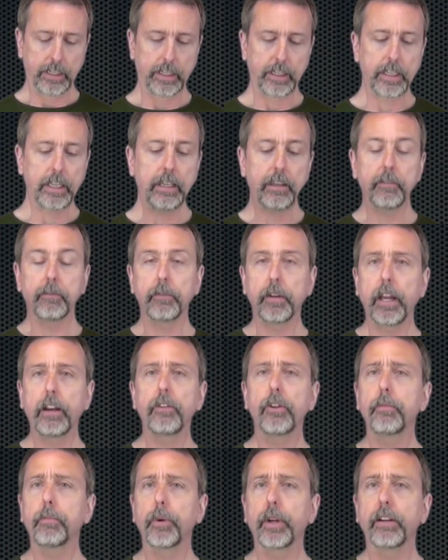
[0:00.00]

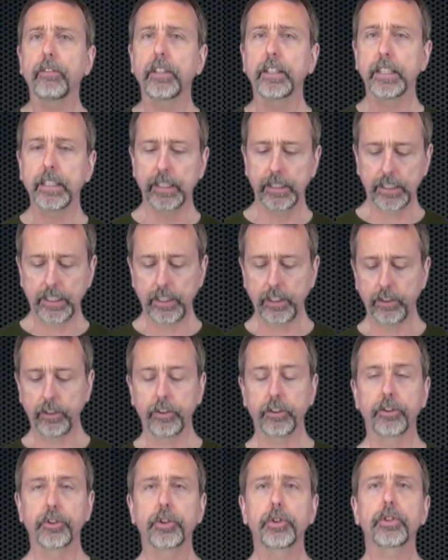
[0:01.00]
if you put everything in here,
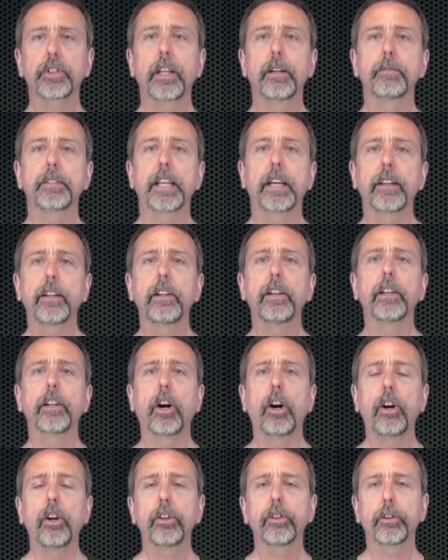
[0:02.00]
your juice comes out here and
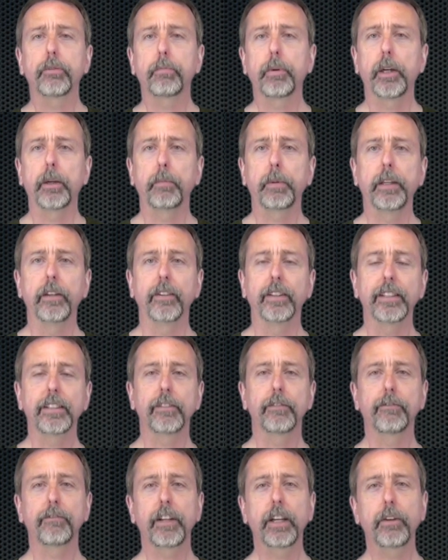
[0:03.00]
all your pulp here. This
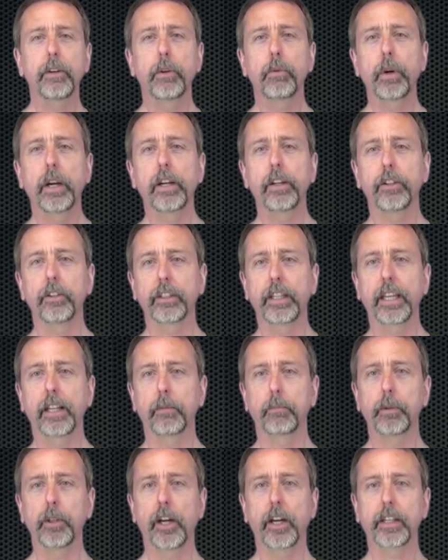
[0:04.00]
is very rare you'll get a
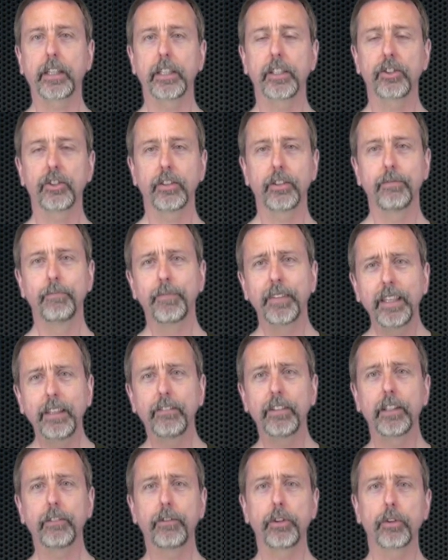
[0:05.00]
blockage,
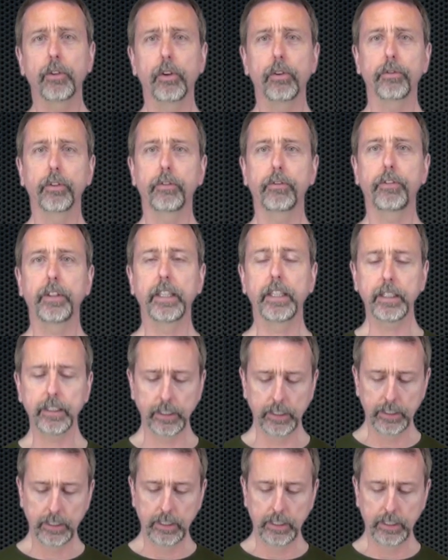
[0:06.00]
even if you overfeed.